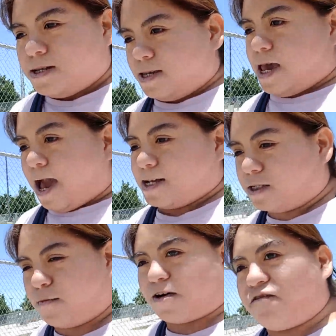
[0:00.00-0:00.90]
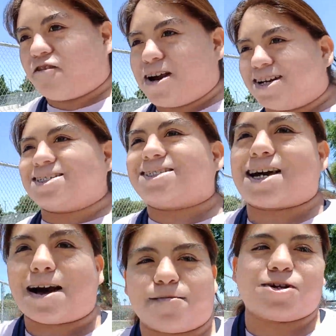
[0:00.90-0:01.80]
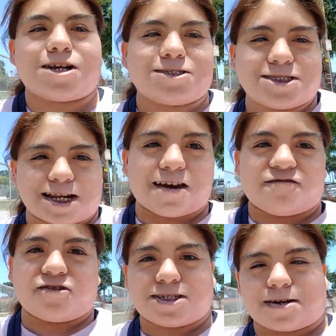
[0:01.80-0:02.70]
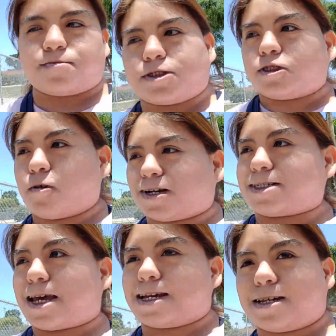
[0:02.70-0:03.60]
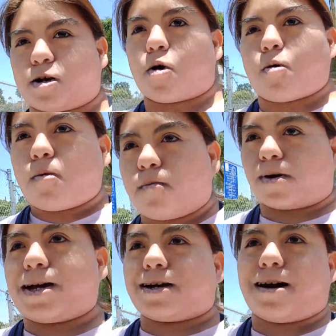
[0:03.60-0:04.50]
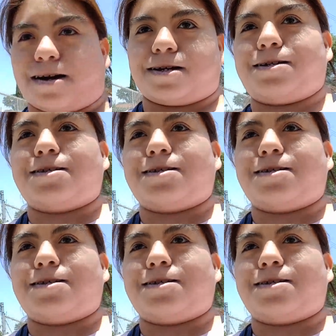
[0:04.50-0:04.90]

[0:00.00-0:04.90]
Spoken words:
yeah, so my friend is coming on July 1st. I'm so excited. Oh, my God.